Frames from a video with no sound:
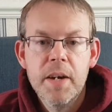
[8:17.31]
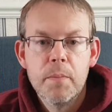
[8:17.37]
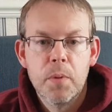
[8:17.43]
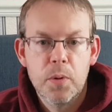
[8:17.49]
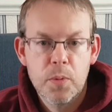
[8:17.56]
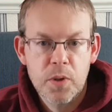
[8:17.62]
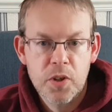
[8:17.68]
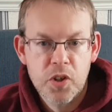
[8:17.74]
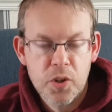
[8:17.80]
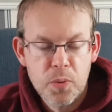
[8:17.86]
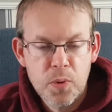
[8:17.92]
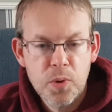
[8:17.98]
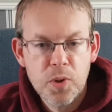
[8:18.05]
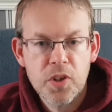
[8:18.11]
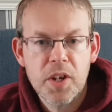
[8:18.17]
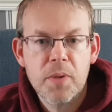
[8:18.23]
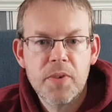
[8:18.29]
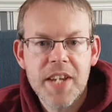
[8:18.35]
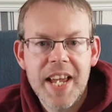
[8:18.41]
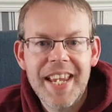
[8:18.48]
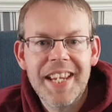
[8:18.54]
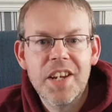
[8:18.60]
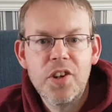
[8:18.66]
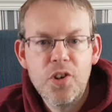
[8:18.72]
but was to also
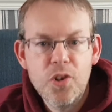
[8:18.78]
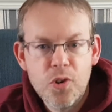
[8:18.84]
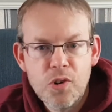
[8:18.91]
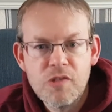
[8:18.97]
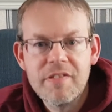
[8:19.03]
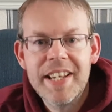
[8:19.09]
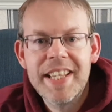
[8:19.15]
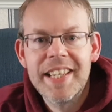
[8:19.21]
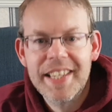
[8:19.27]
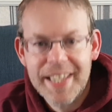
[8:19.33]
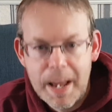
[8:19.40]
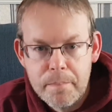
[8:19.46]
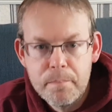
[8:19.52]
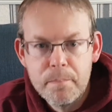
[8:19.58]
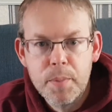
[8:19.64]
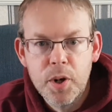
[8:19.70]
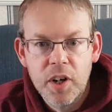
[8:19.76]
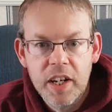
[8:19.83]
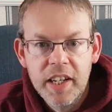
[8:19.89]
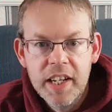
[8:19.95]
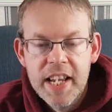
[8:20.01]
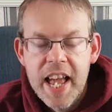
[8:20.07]
take a urine sample.